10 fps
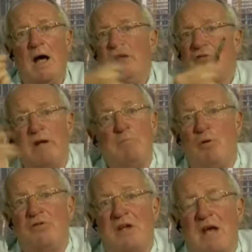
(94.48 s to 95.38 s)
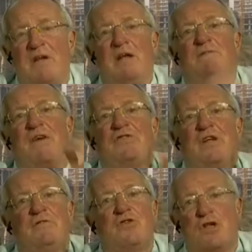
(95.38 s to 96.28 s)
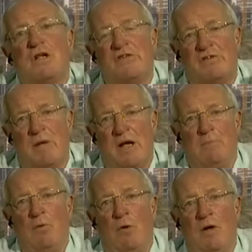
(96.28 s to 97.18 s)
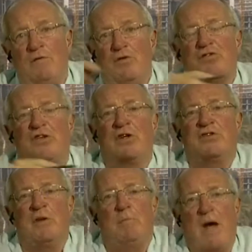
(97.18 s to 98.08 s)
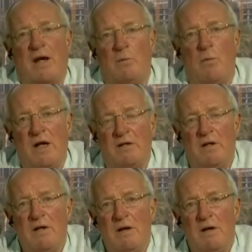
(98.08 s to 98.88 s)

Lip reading: Is there any point in having investigative journalism anymore if you're just going to sit back and wait